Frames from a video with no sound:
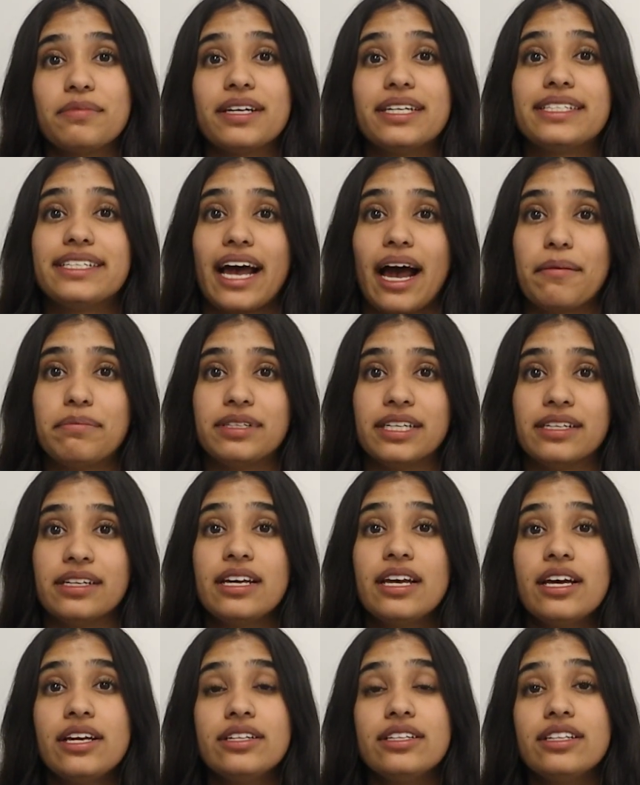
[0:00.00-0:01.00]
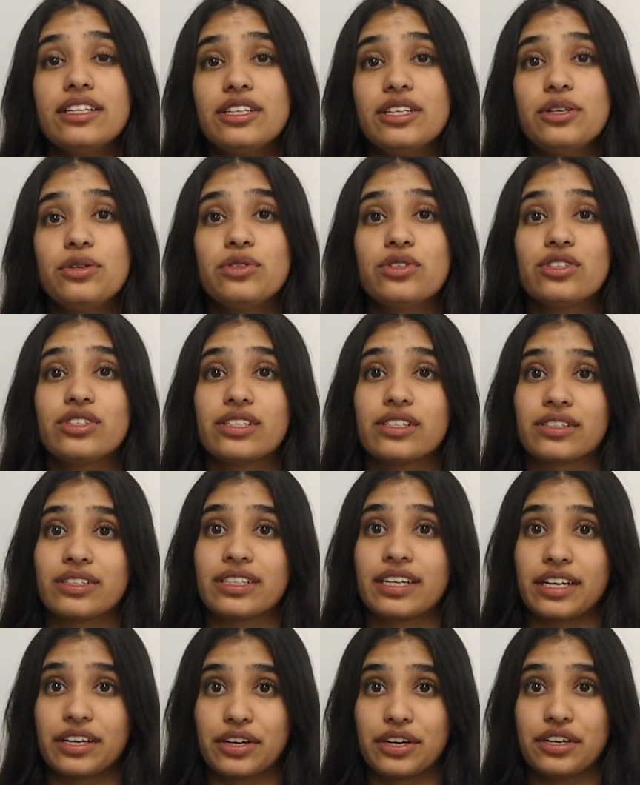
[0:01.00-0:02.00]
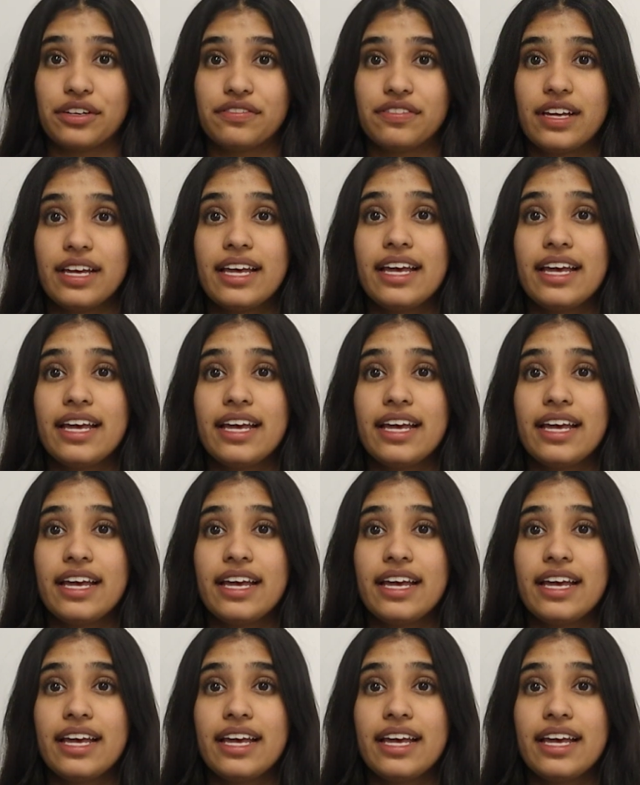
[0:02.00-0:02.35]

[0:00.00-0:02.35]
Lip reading: adapted to the user's learning curve,